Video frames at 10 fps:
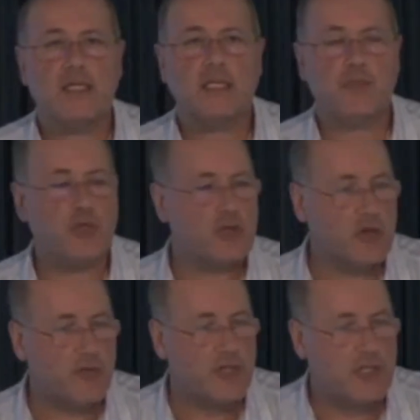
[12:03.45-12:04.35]
The beauty
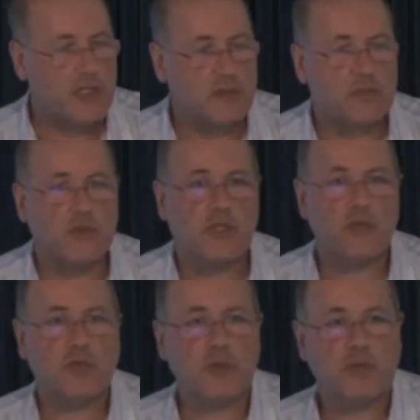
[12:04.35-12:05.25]
of it is,
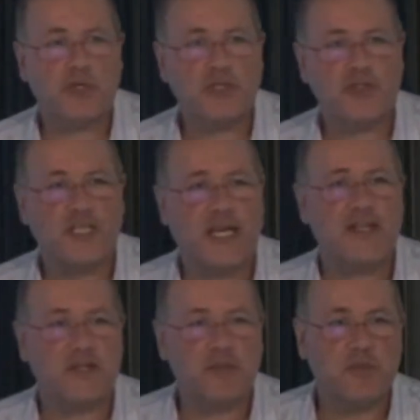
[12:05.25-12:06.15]
when we wanted to
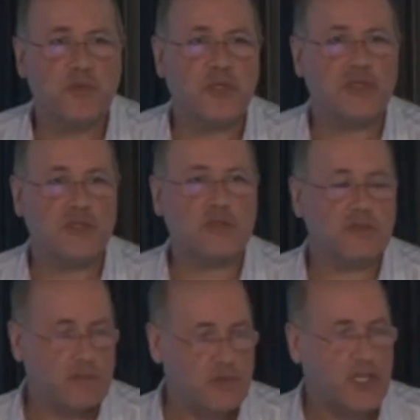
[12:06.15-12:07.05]
get them, we went
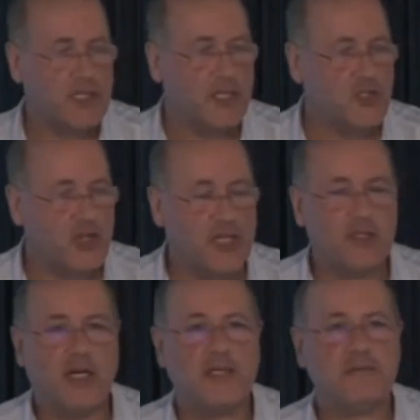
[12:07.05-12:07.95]
right there, John
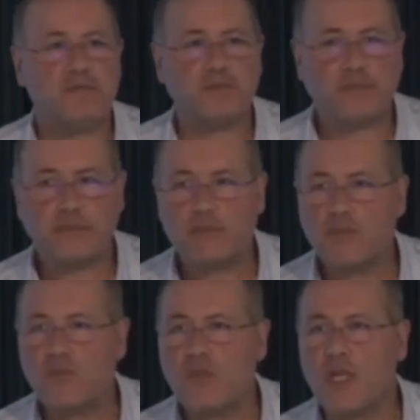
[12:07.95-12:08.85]
and I.
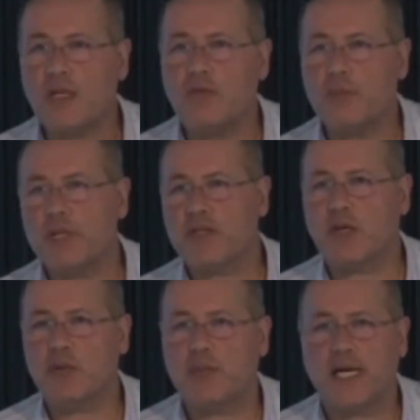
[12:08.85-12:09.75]
We picked
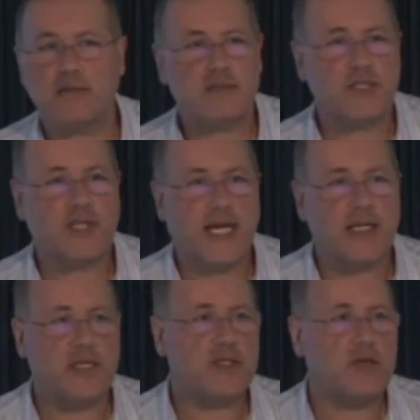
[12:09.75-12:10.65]
up about
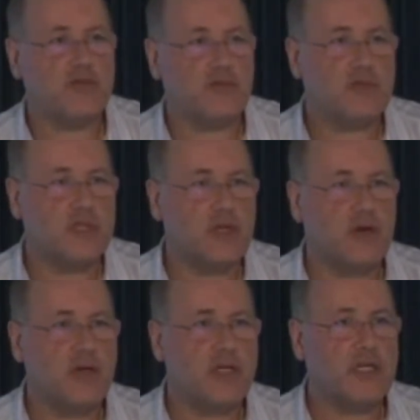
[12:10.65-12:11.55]
100 of
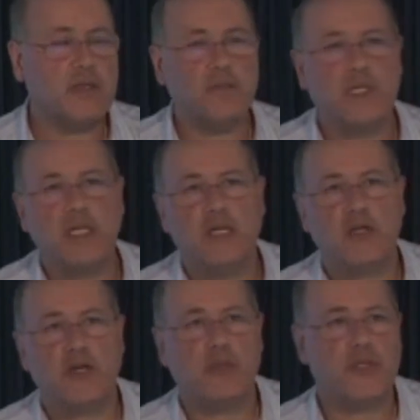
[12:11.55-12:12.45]
our
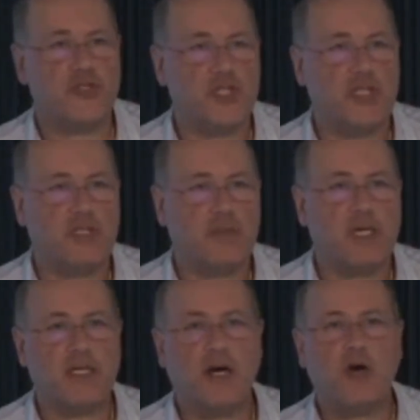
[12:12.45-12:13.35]
comment sheet
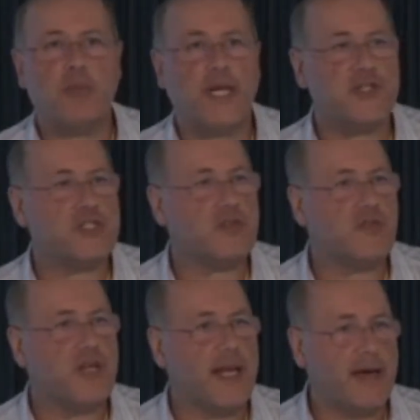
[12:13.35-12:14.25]
about how patients
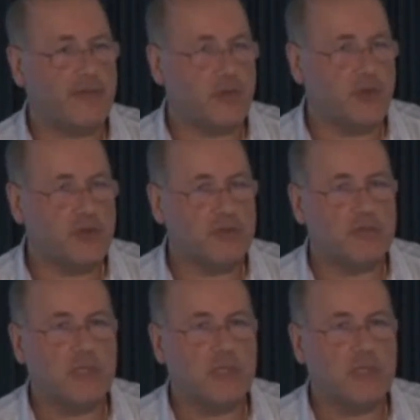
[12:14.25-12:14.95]
feel afterwards.